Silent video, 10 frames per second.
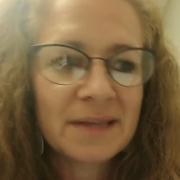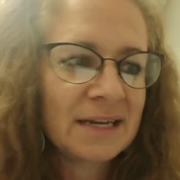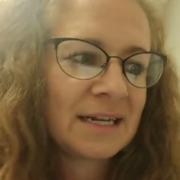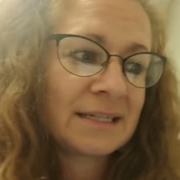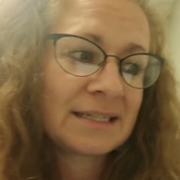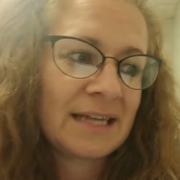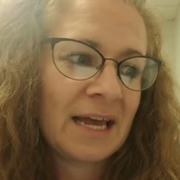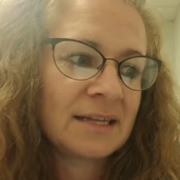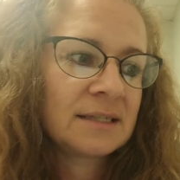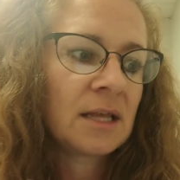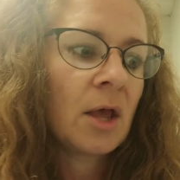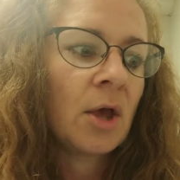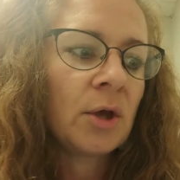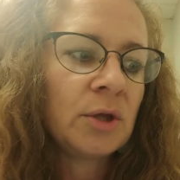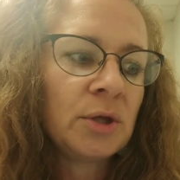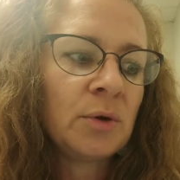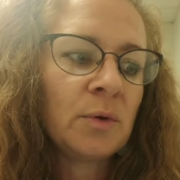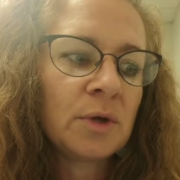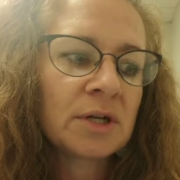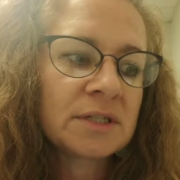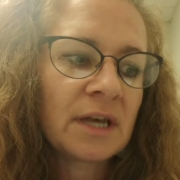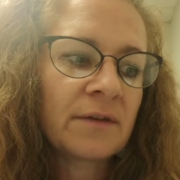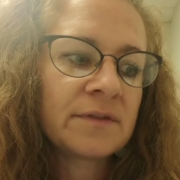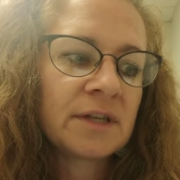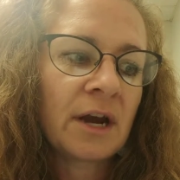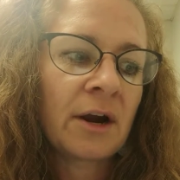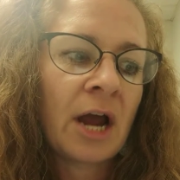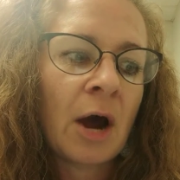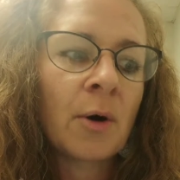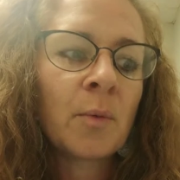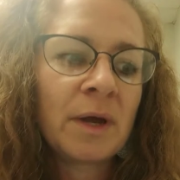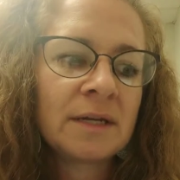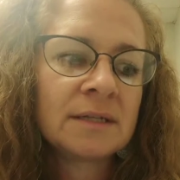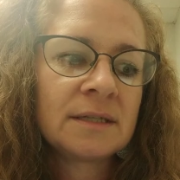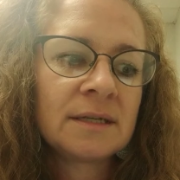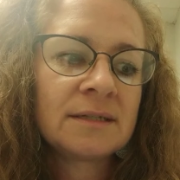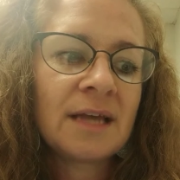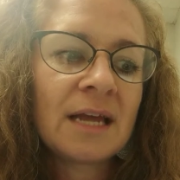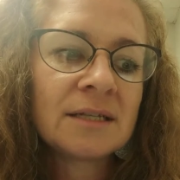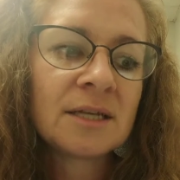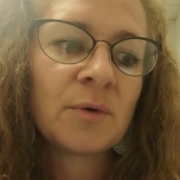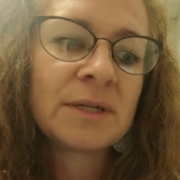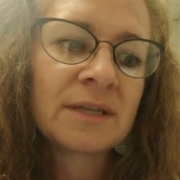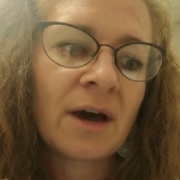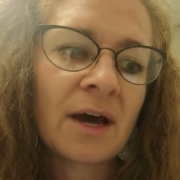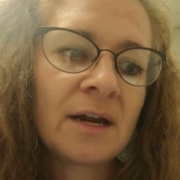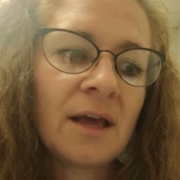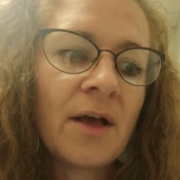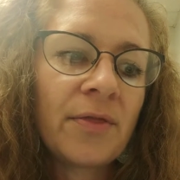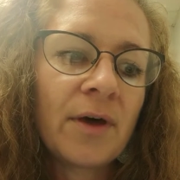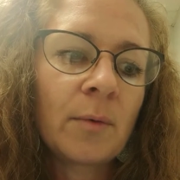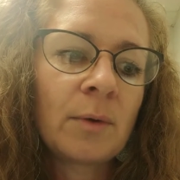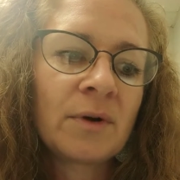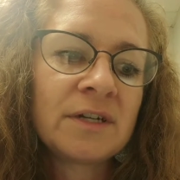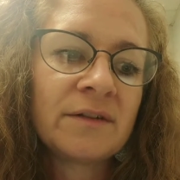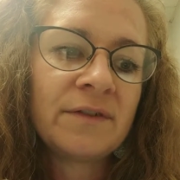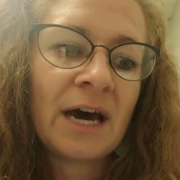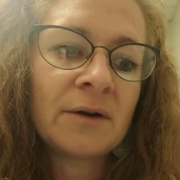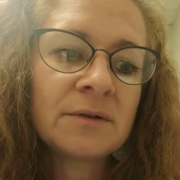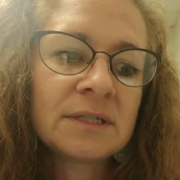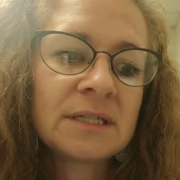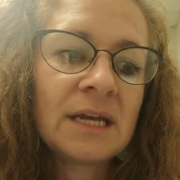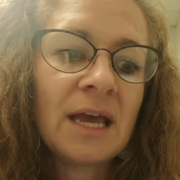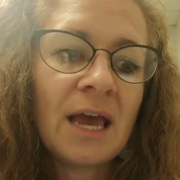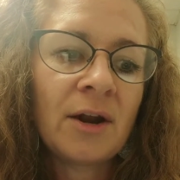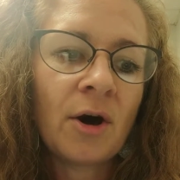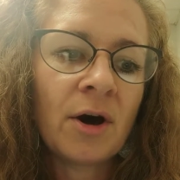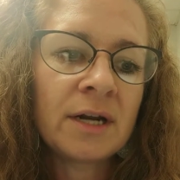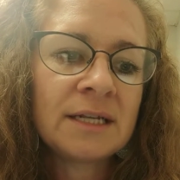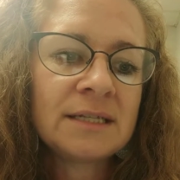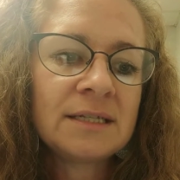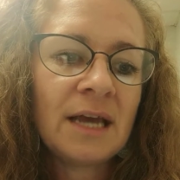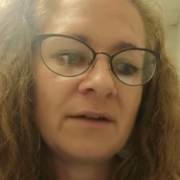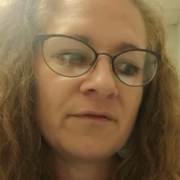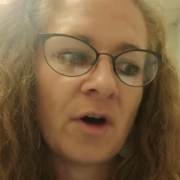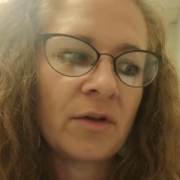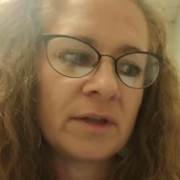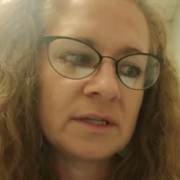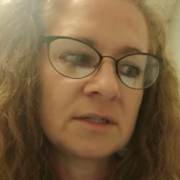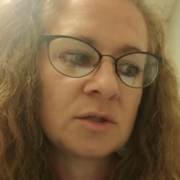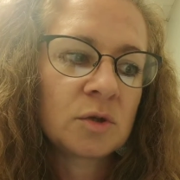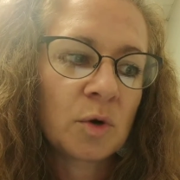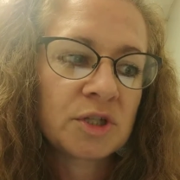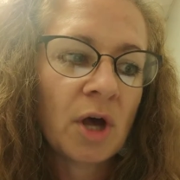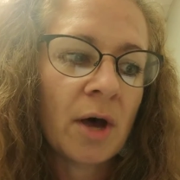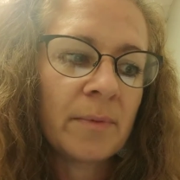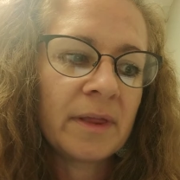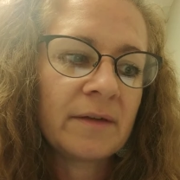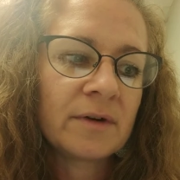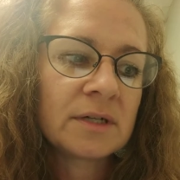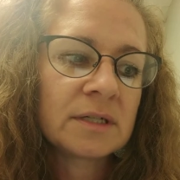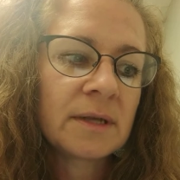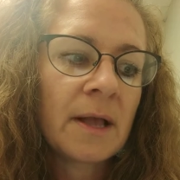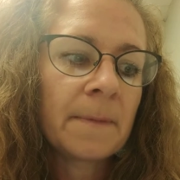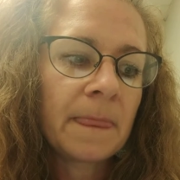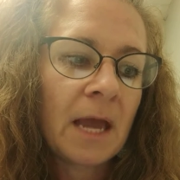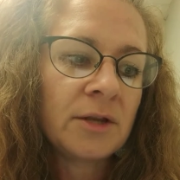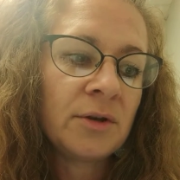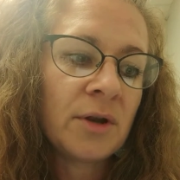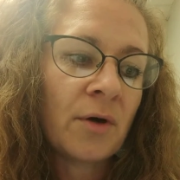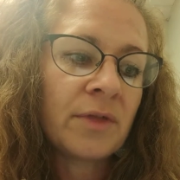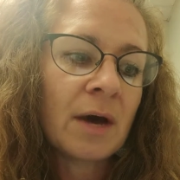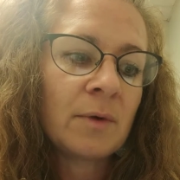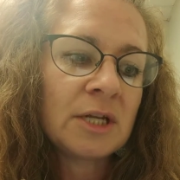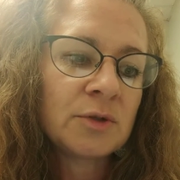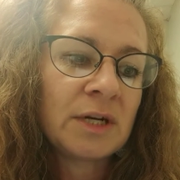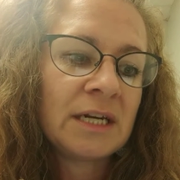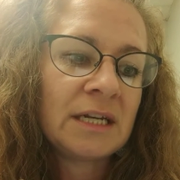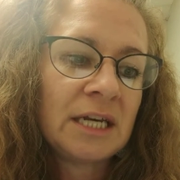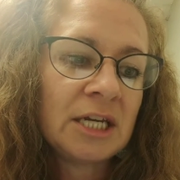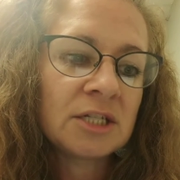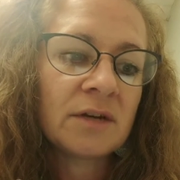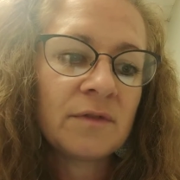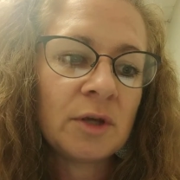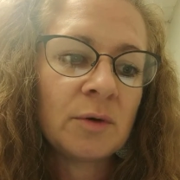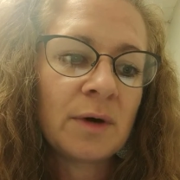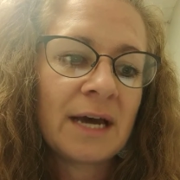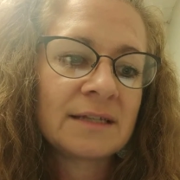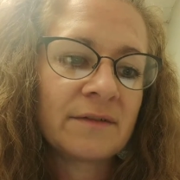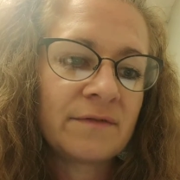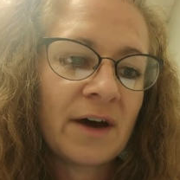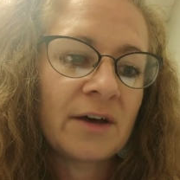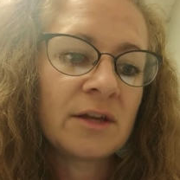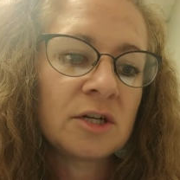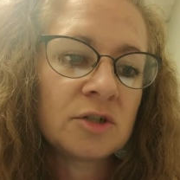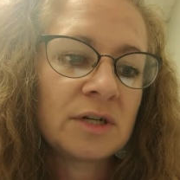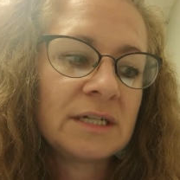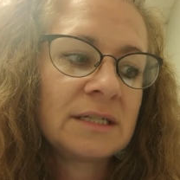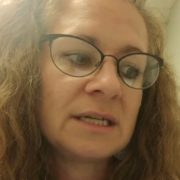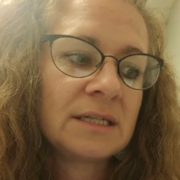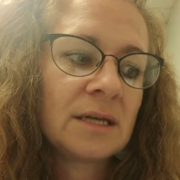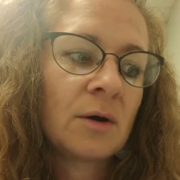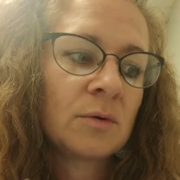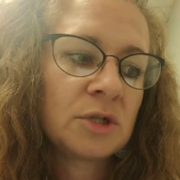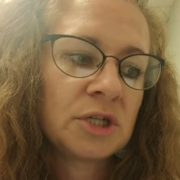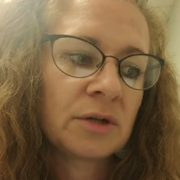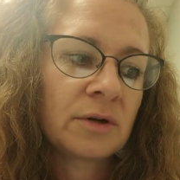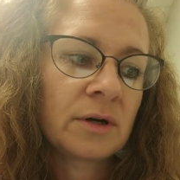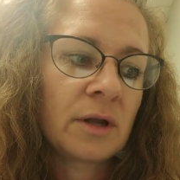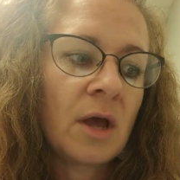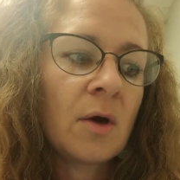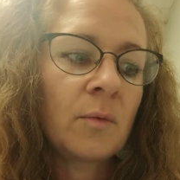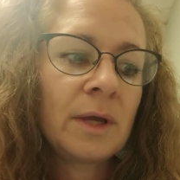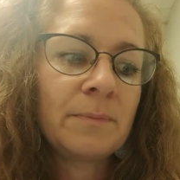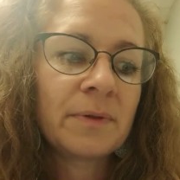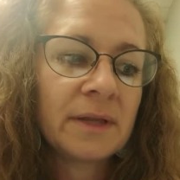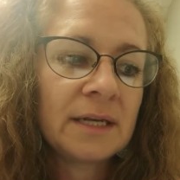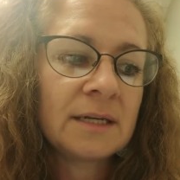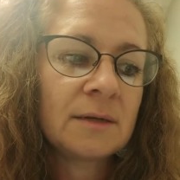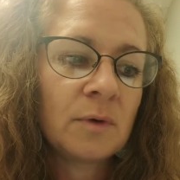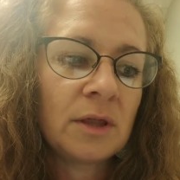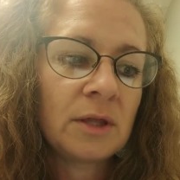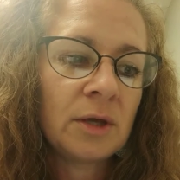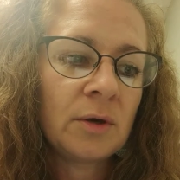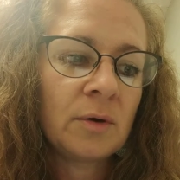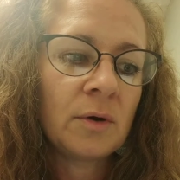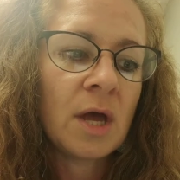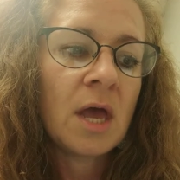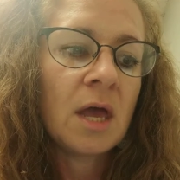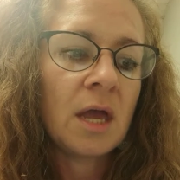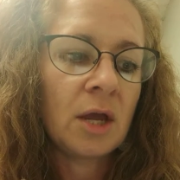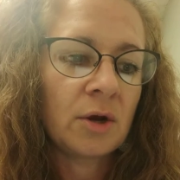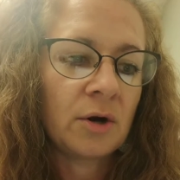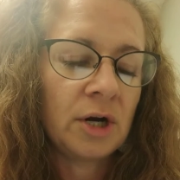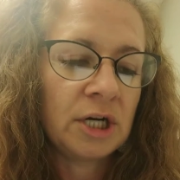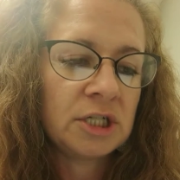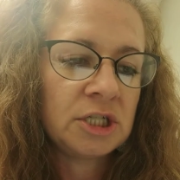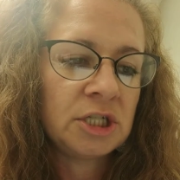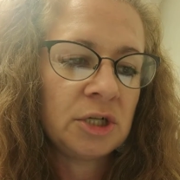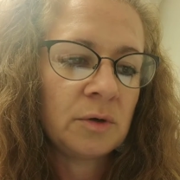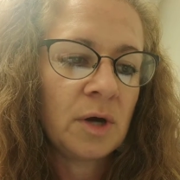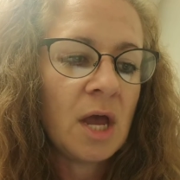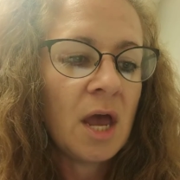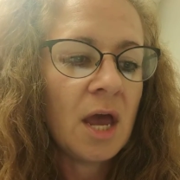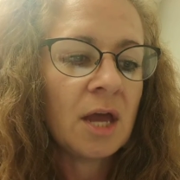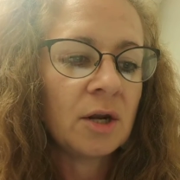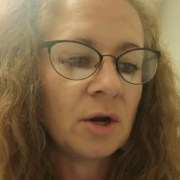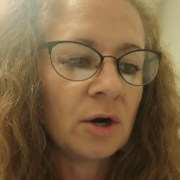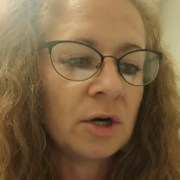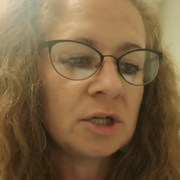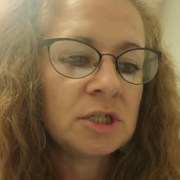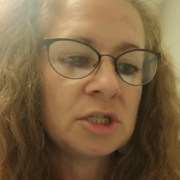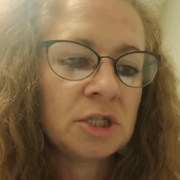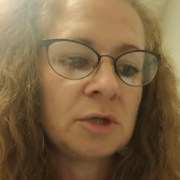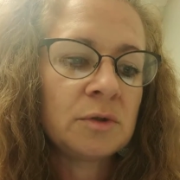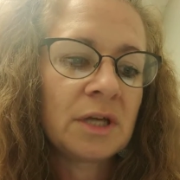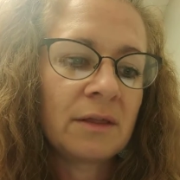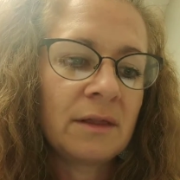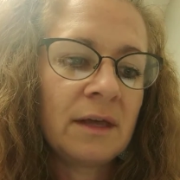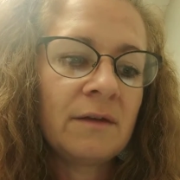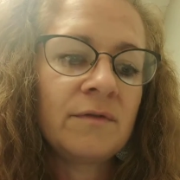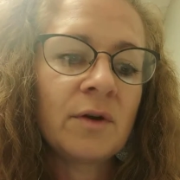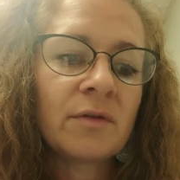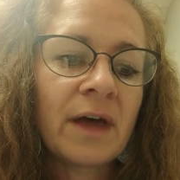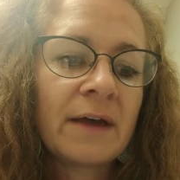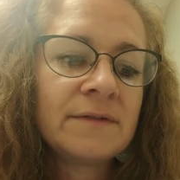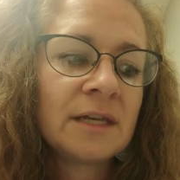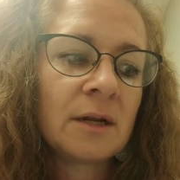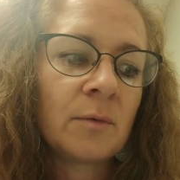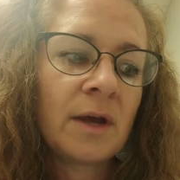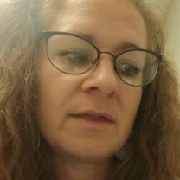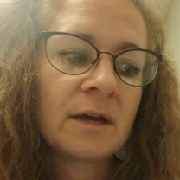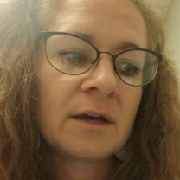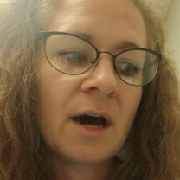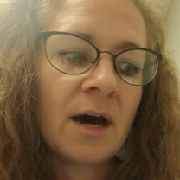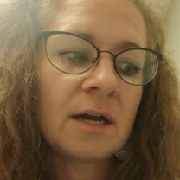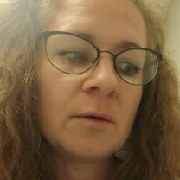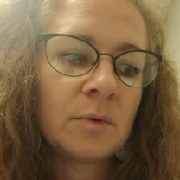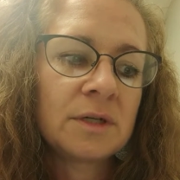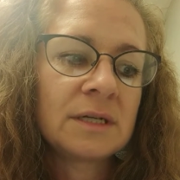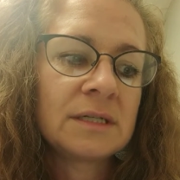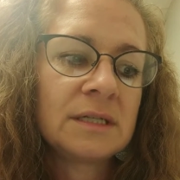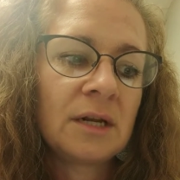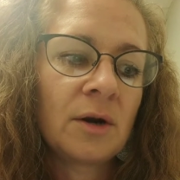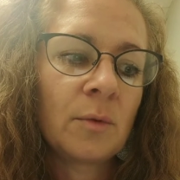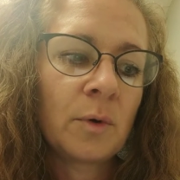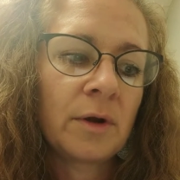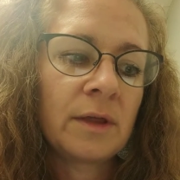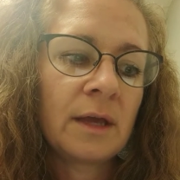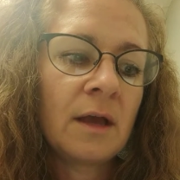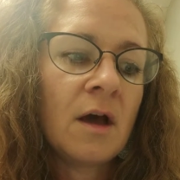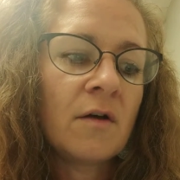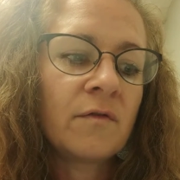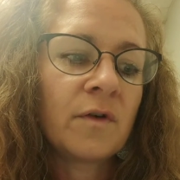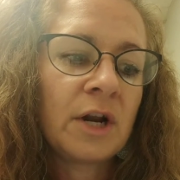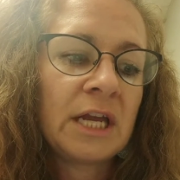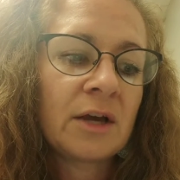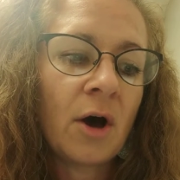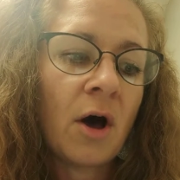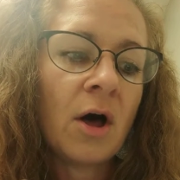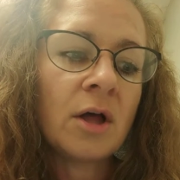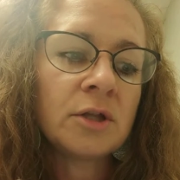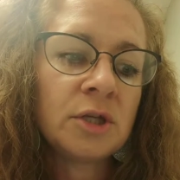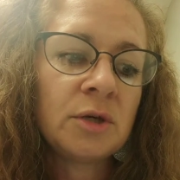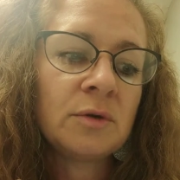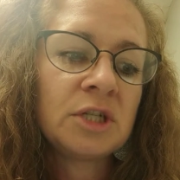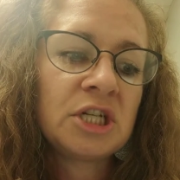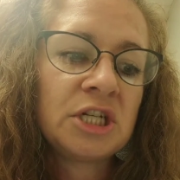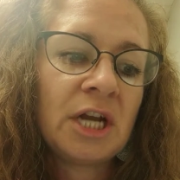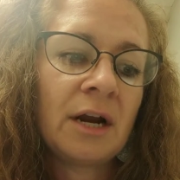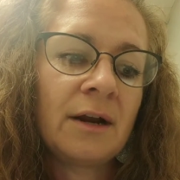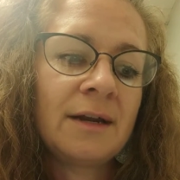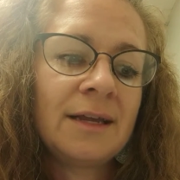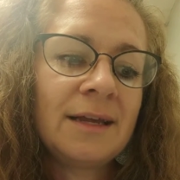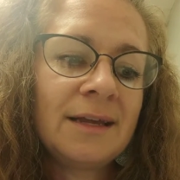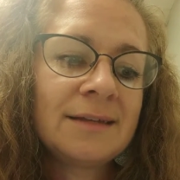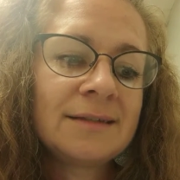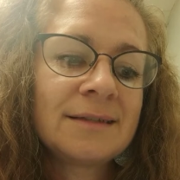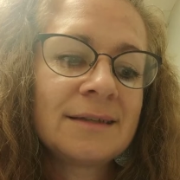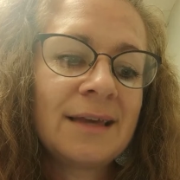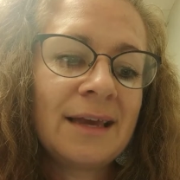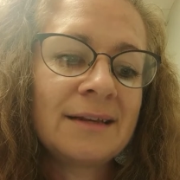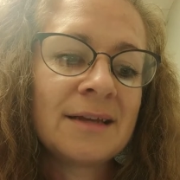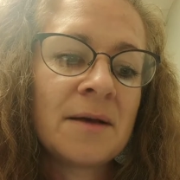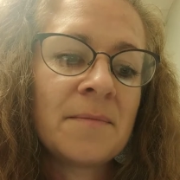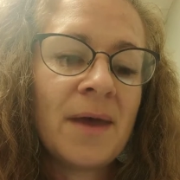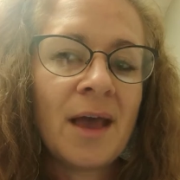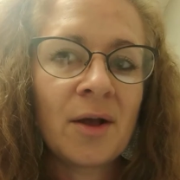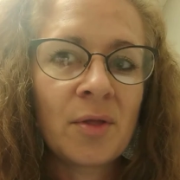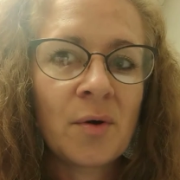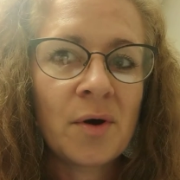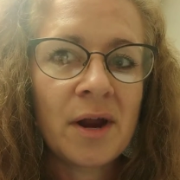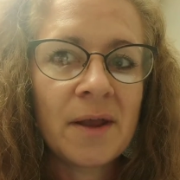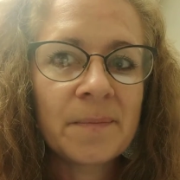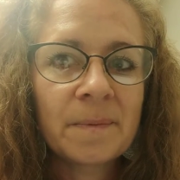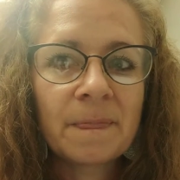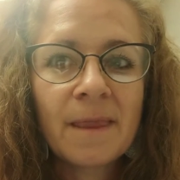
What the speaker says: And it says, "You yourselves are our witnesses, and so is God, that we were devout and honest and faultless towards all believers. And you know that we treated each of you as a father treats his own children. We pleaded with you, encouraged you, and urged you to live your lives in a way that God would consider worthy, for he called you to share in his kingdom and glory."